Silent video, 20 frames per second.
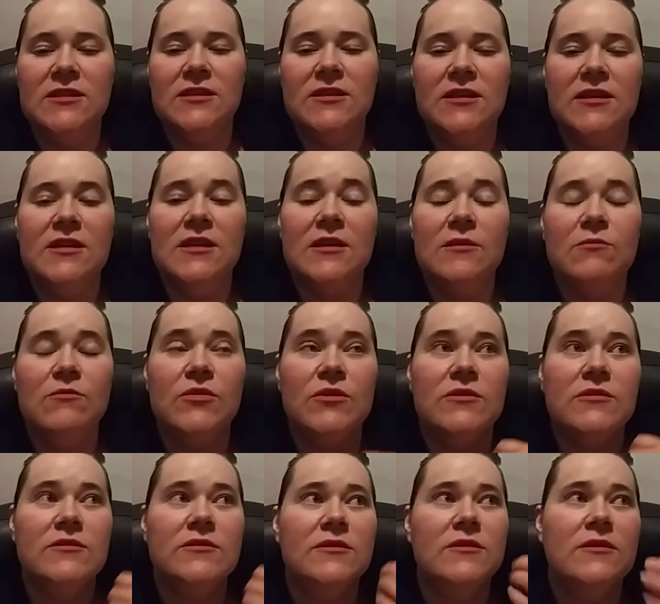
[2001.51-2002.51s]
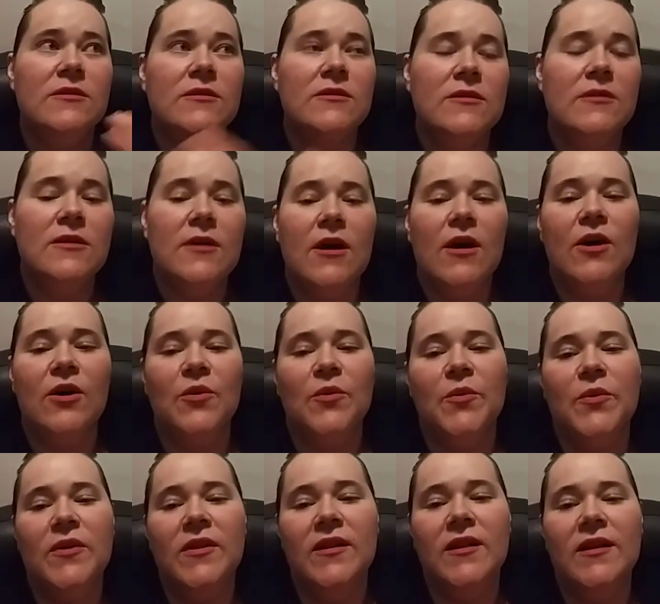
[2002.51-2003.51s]
and the numbers. Oh,
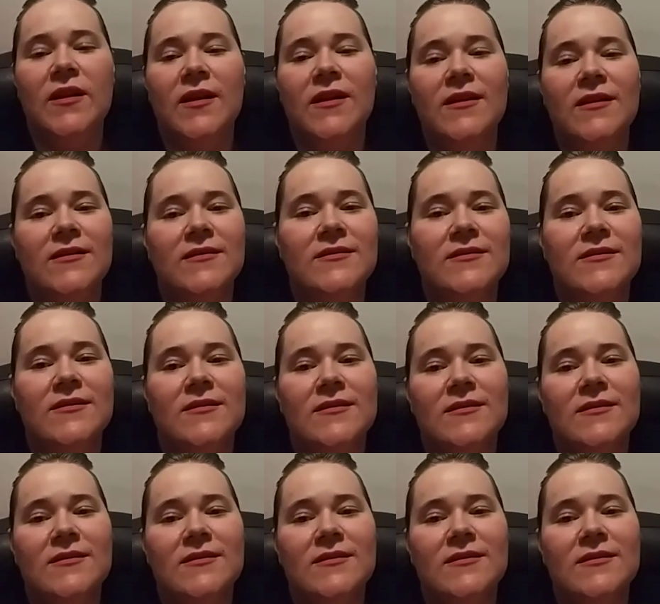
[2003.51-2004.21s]
please.